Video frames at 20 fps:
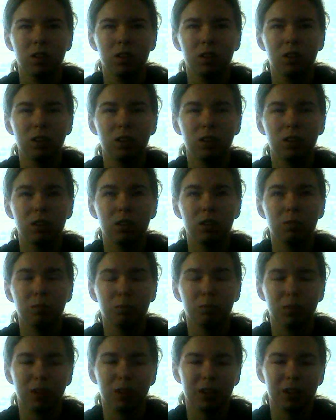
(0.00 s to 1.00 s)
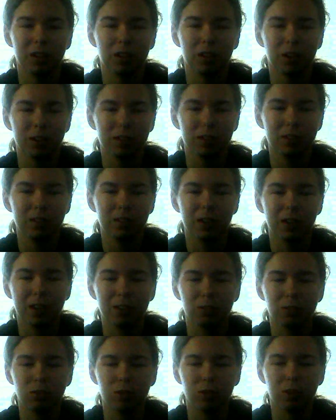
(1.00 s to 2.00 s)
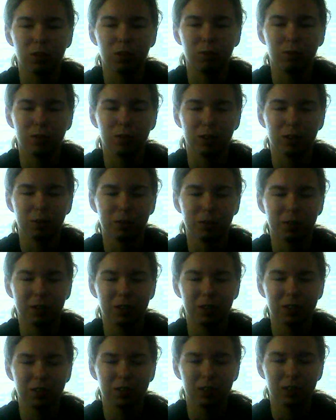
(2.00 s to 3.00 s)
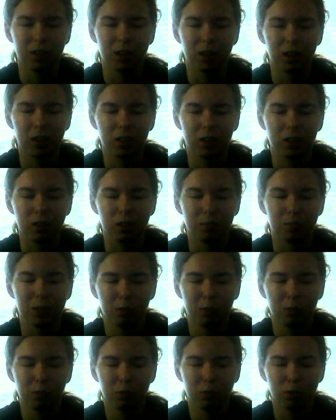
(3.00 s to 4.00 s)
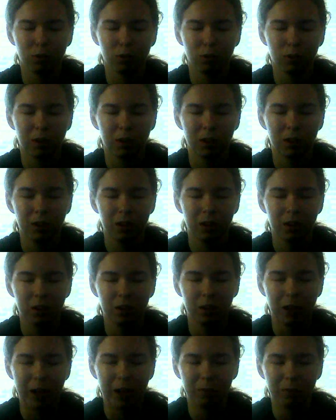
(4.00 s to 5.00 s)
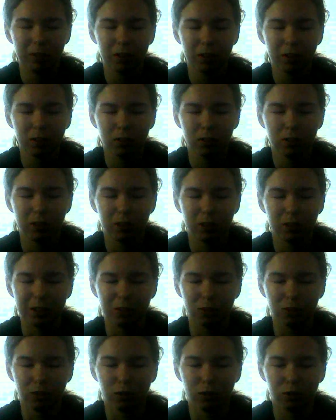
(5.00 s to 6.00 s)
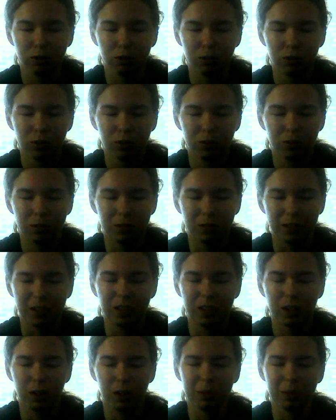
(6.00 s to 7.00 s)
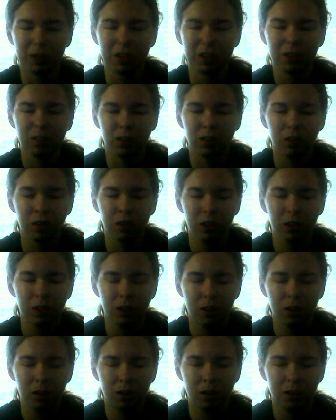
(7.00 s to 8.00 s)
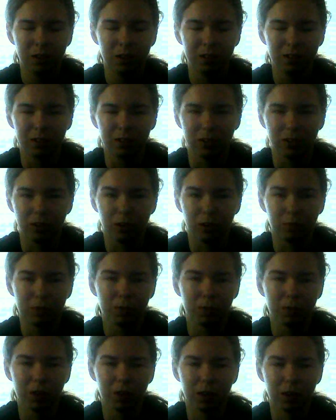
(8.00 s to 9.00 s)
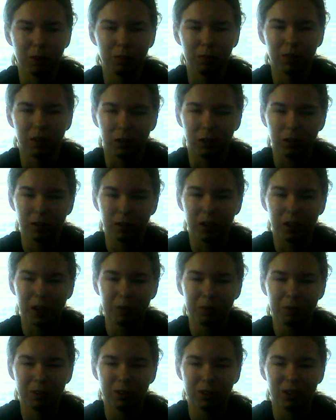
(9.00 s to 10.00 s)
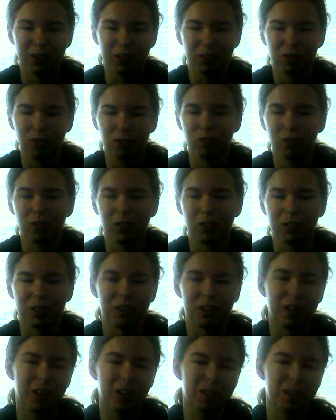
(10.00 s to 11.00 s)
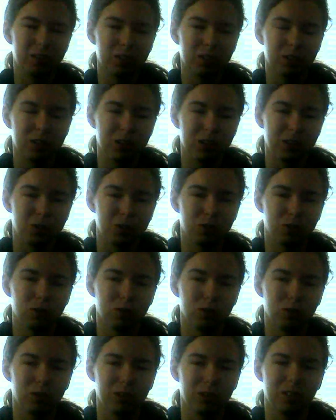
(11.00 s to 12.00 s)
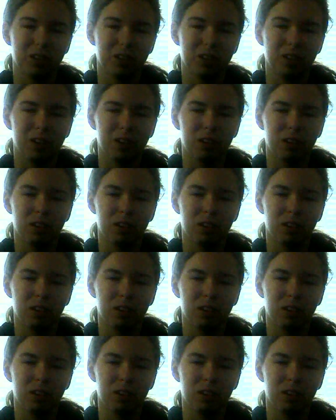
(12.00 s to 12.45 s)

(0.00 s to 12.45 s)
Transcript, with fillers: my cousin Angela was spending the night. I remember having a seizure, like coming and tell me, Mom, I'm gonna have a seizure. Then I had a seizure, and then